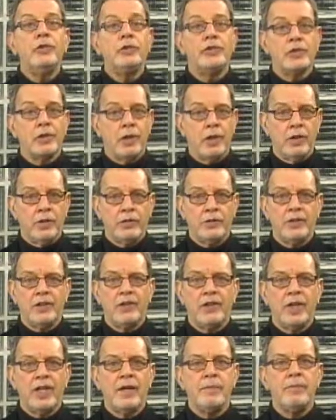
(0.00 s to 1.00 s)
in talks to
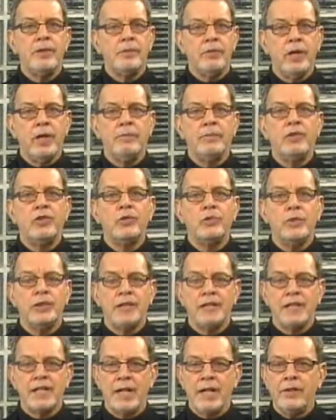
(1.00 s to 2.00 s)
set up agreements with the
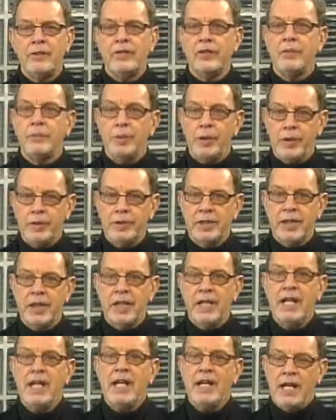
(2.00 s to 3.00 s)
towns of Bolton
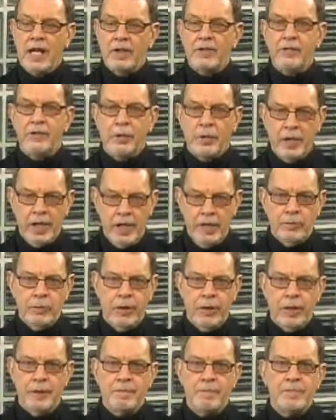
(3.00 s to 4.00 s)
and Fort
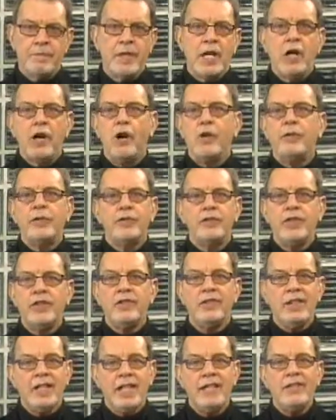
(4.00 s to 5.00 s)
Edward.
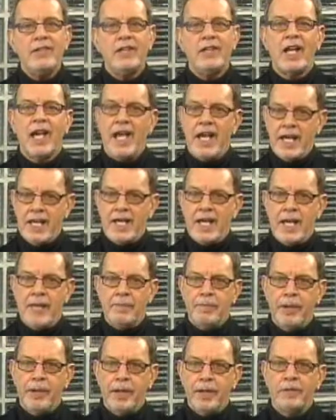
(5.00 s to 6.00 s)
Overseas Lease and
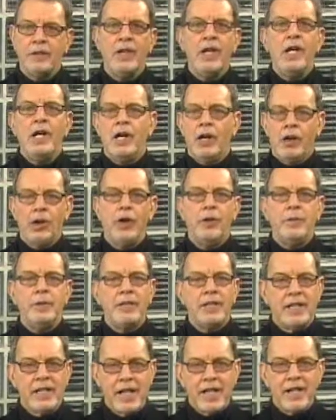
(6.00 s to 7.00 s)
Apex are hoping
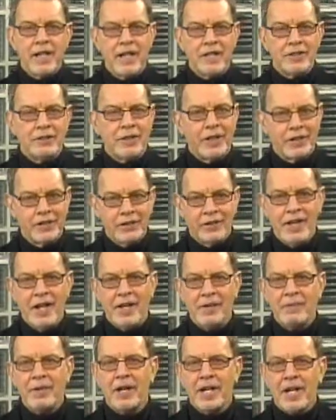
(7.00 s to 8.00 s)
to get contracts
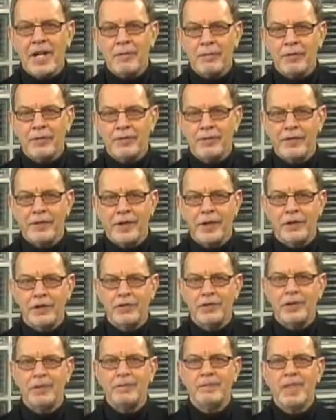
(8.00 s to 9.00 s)
signed by April
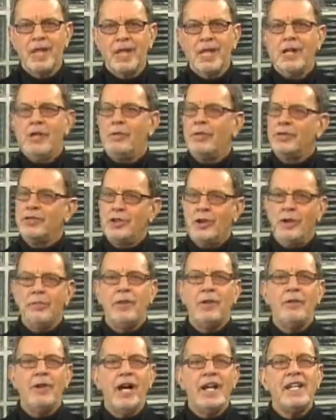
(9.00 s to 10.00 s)
1st. Well, join me
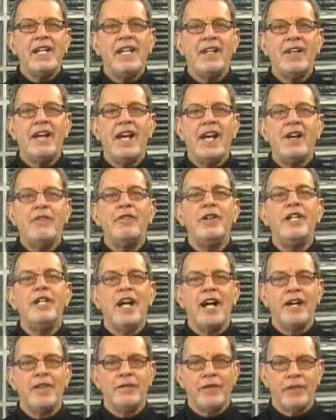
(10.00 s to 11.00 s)
right here every
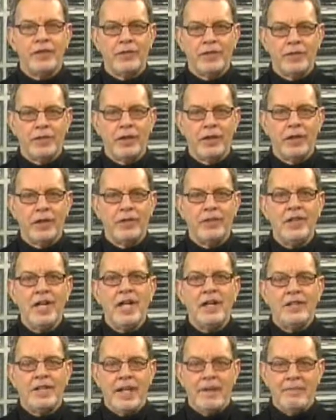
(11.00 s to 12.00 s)
night for the stories
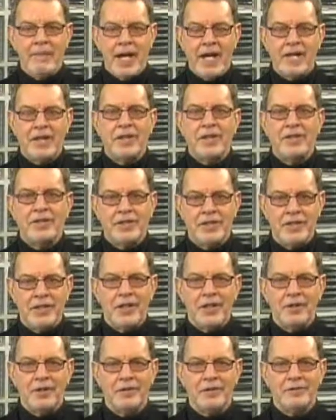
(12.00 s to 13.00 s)
that matter to
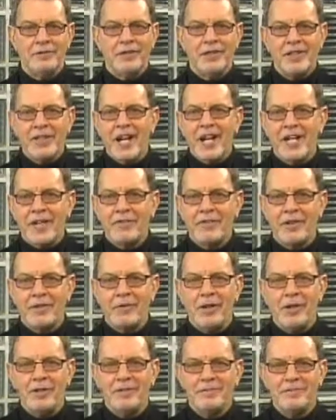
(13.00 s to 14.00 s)
you. Good night, everyone.